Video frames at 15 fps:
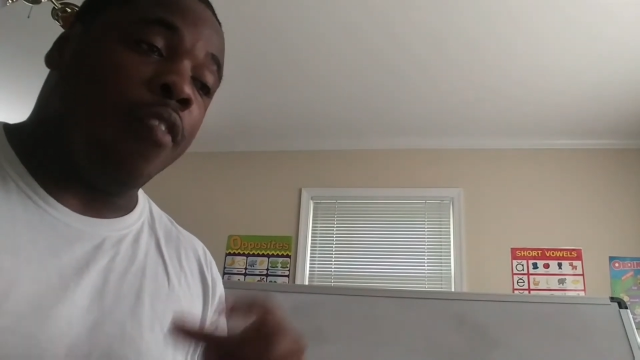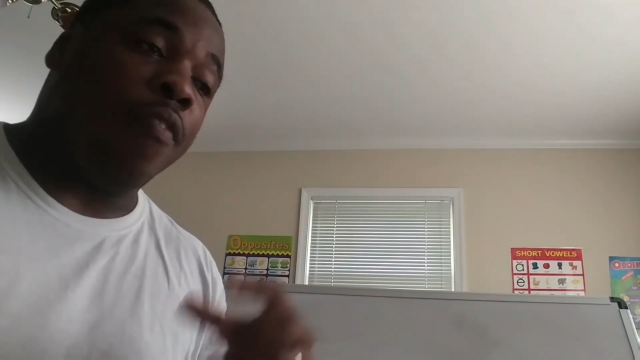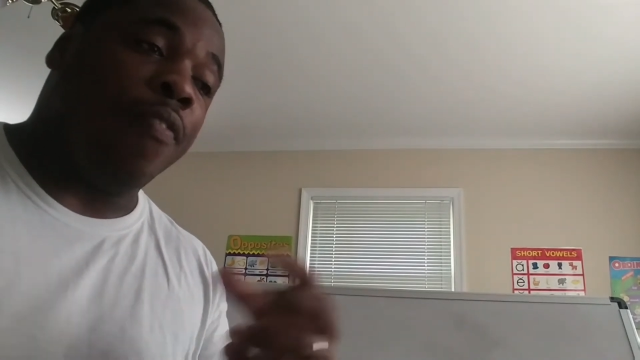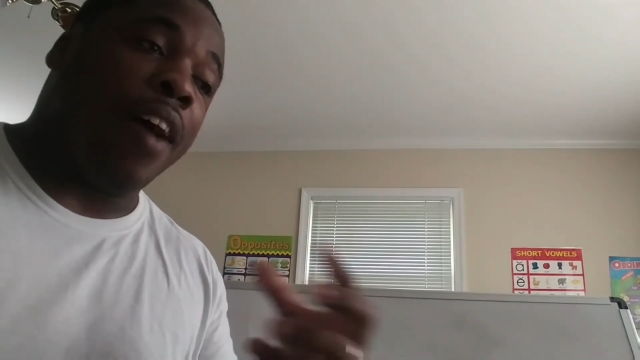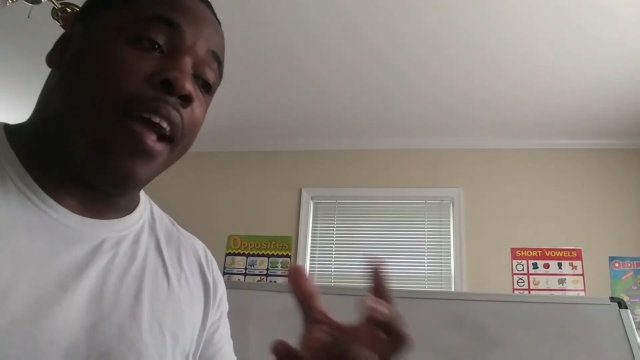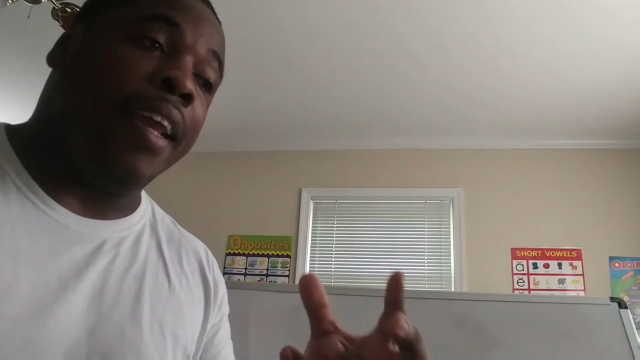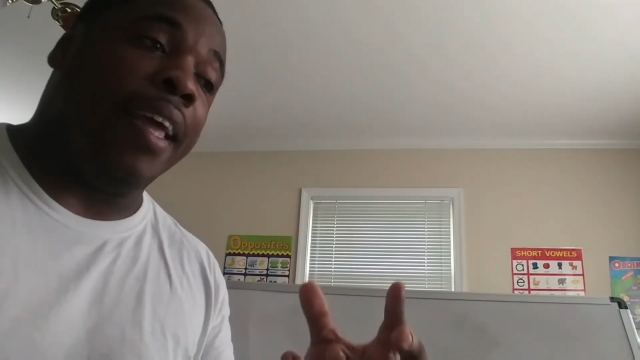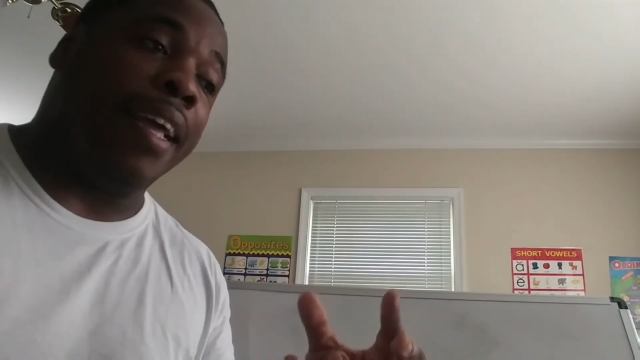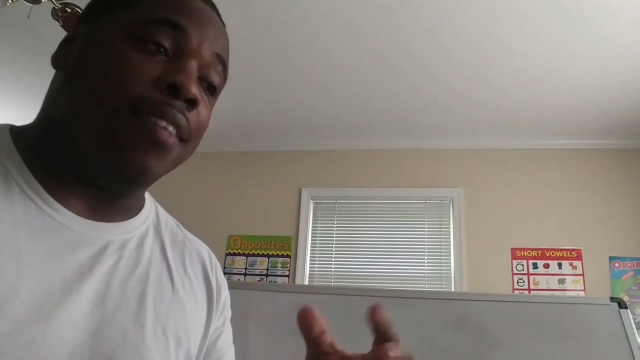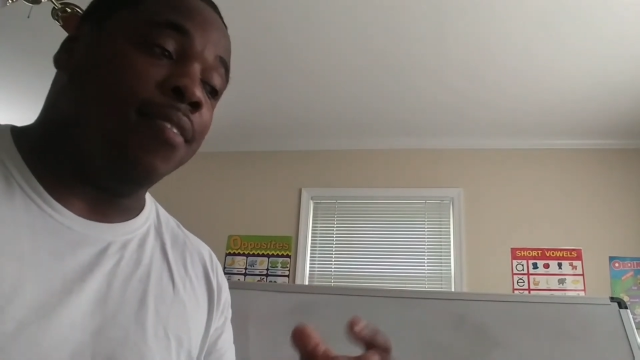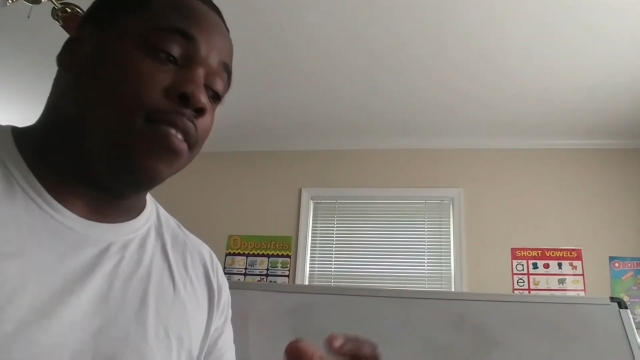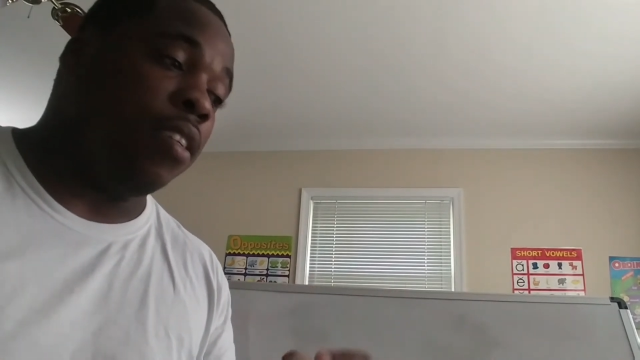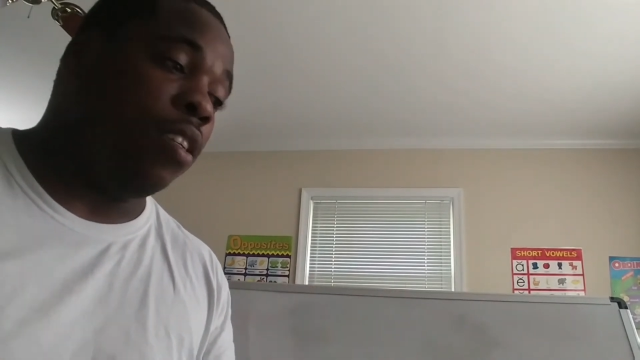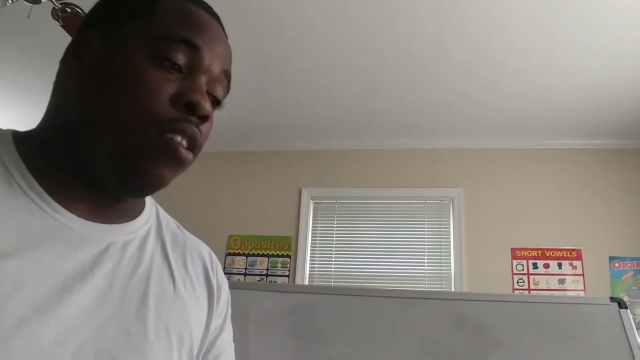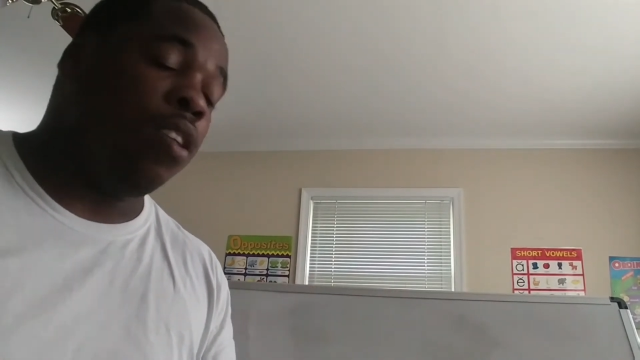
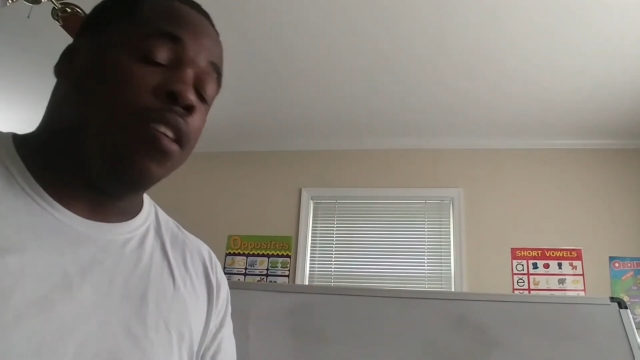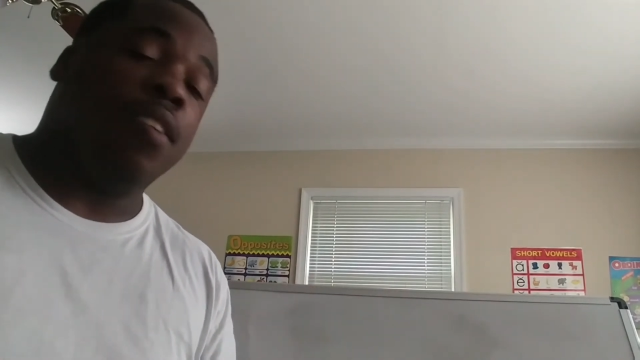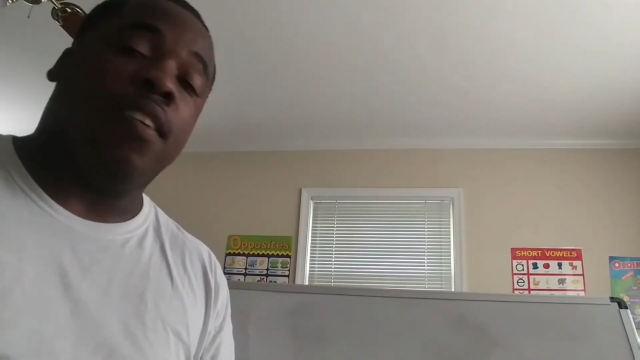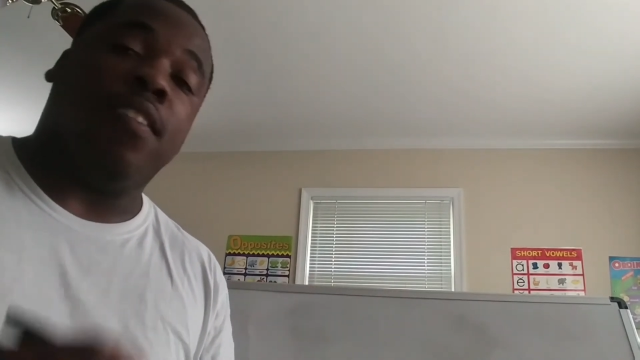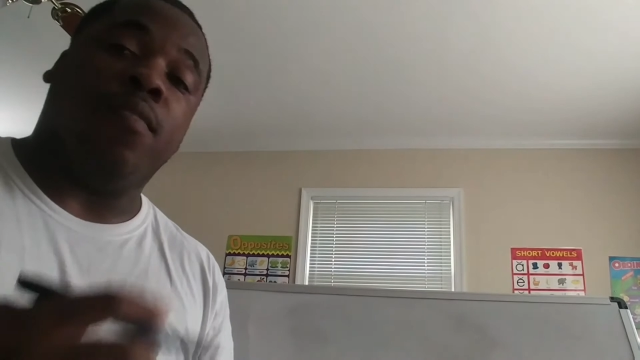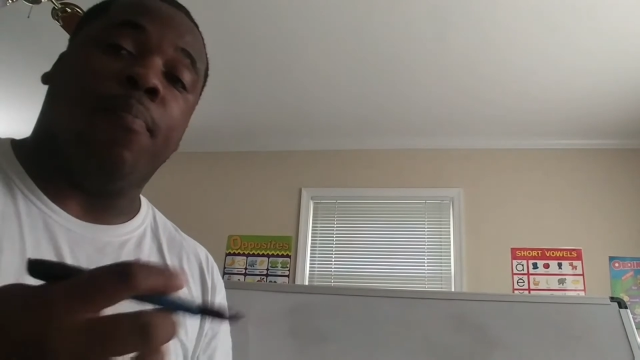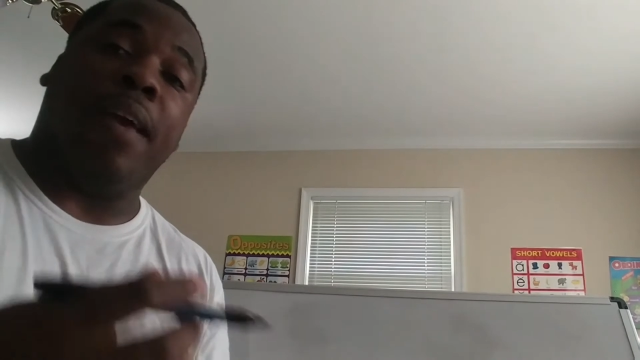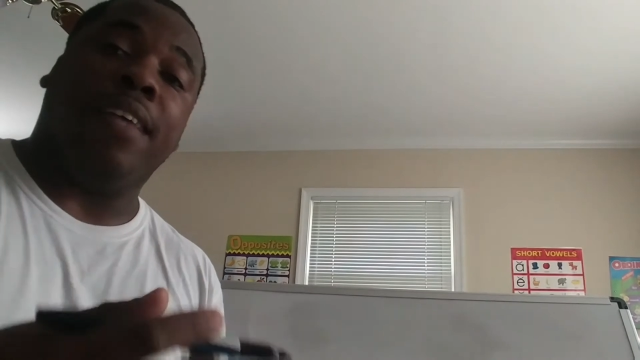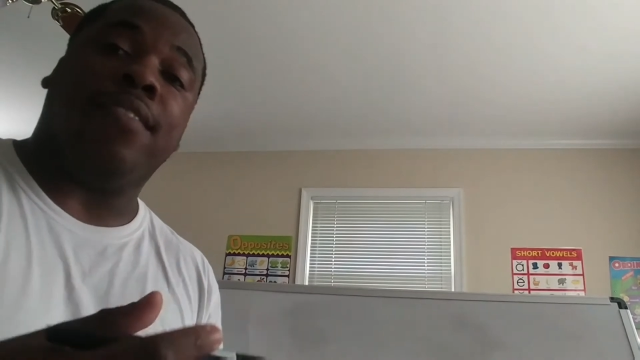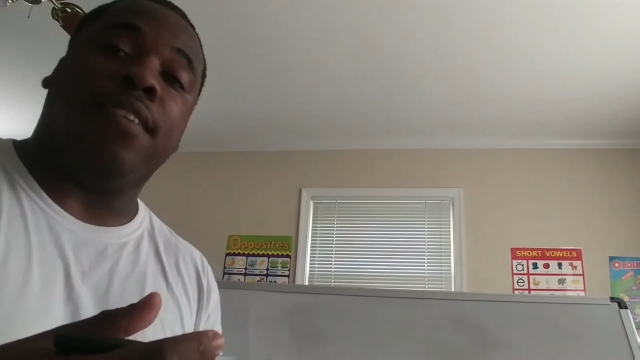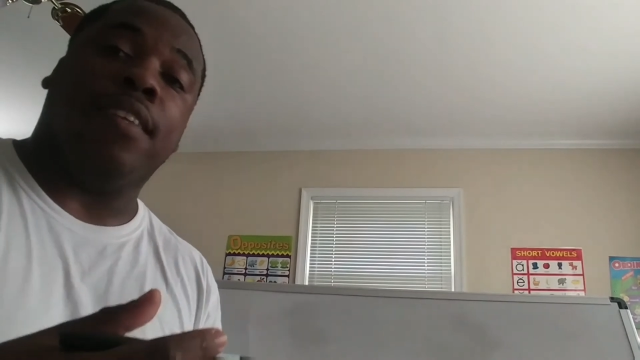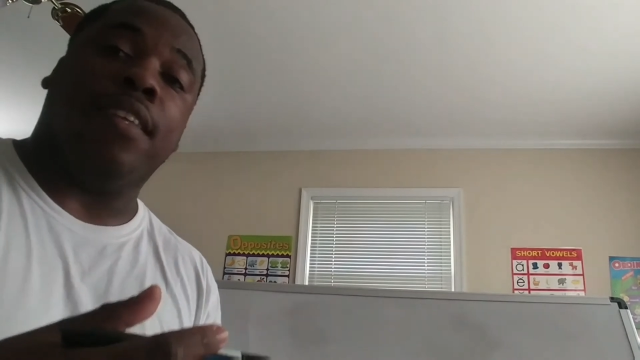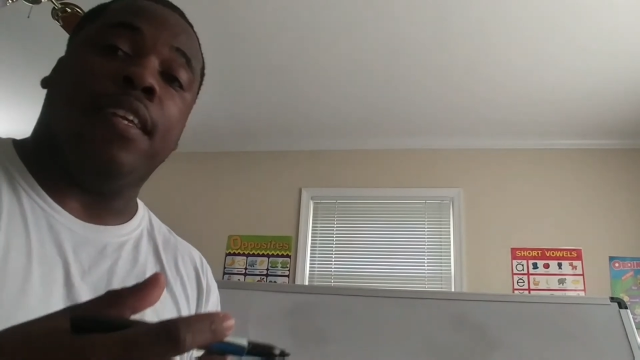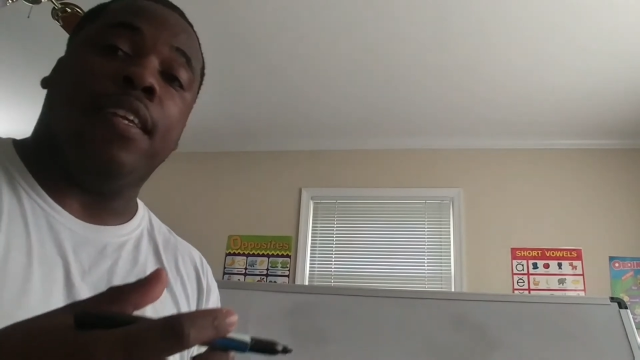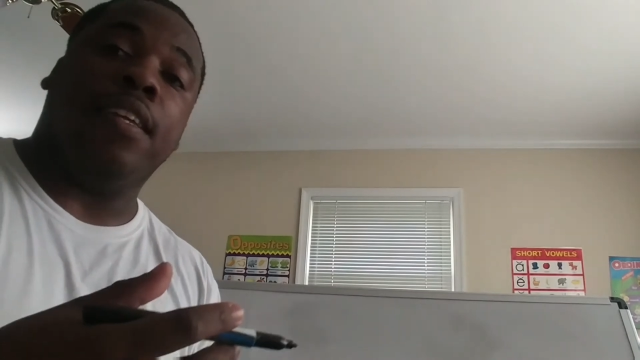financing is
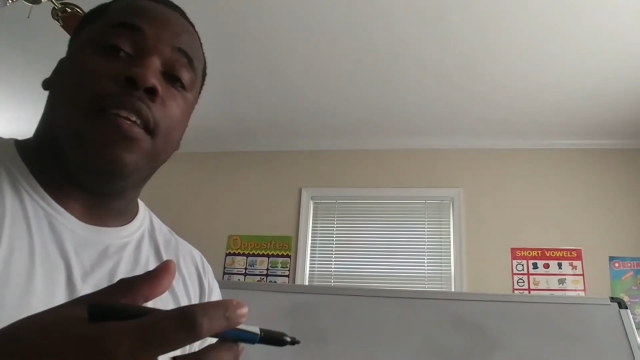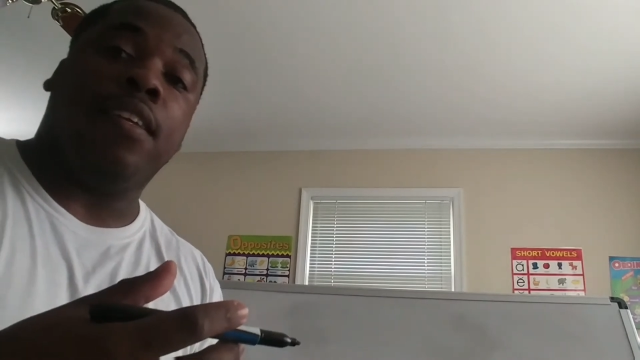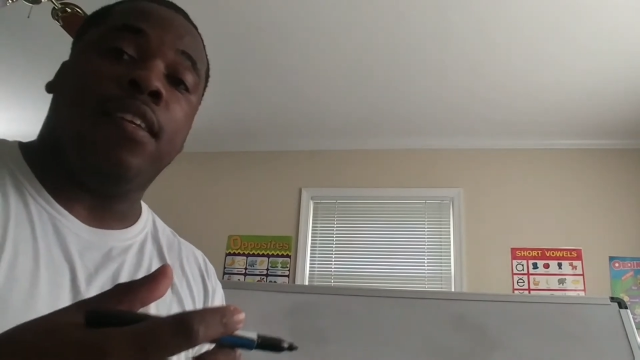basically,